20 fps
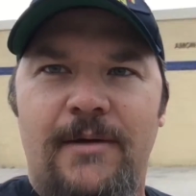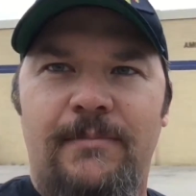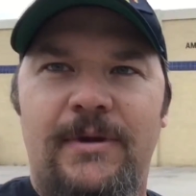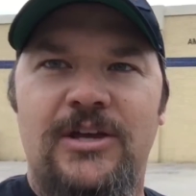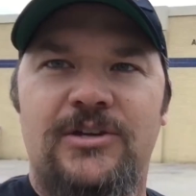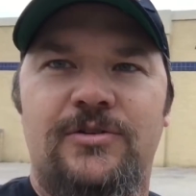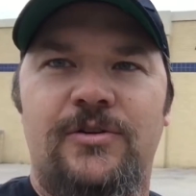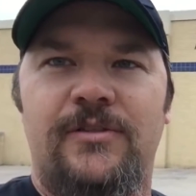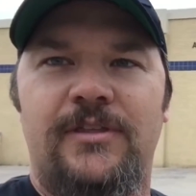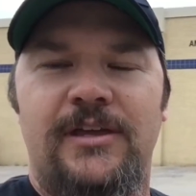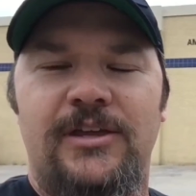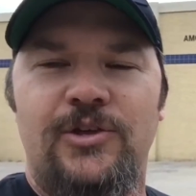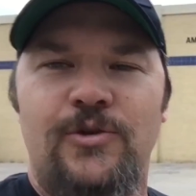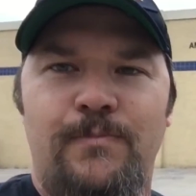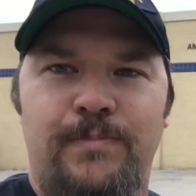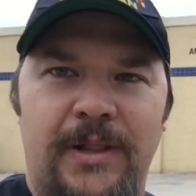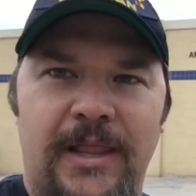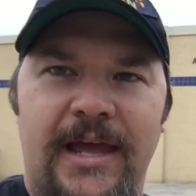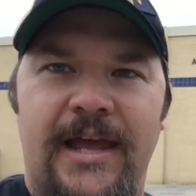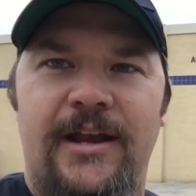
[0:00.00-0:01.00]
Make sure that you
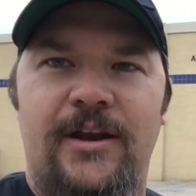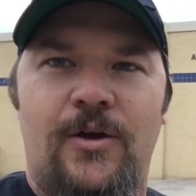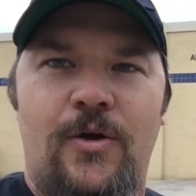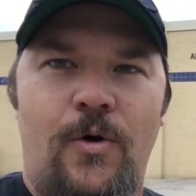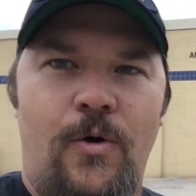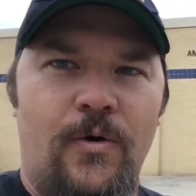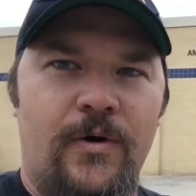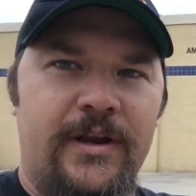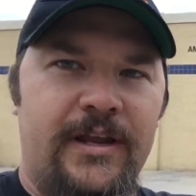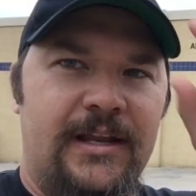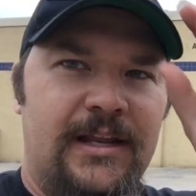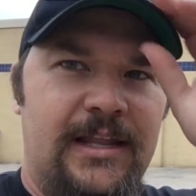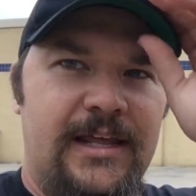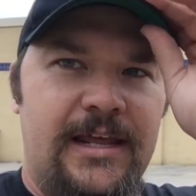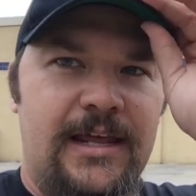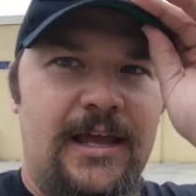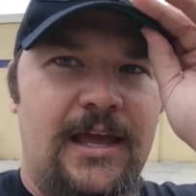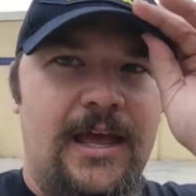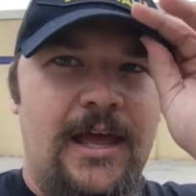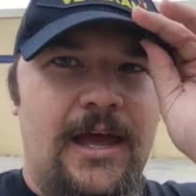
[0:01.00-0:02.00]
plan
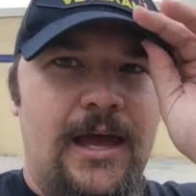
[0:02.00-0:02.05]
accordingly.